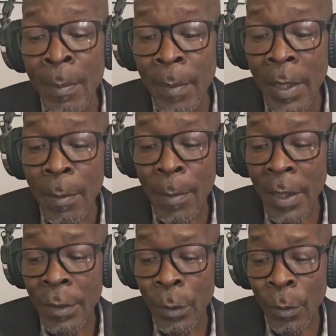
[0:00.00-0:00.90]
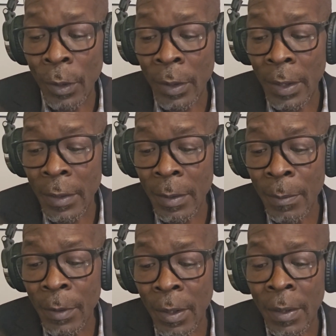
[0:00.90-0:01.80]
made to measure or
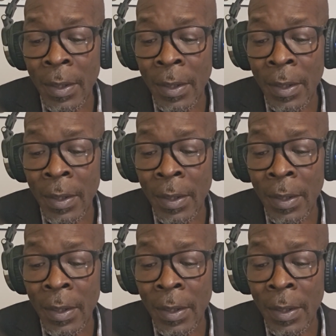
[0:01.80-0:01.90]
customs are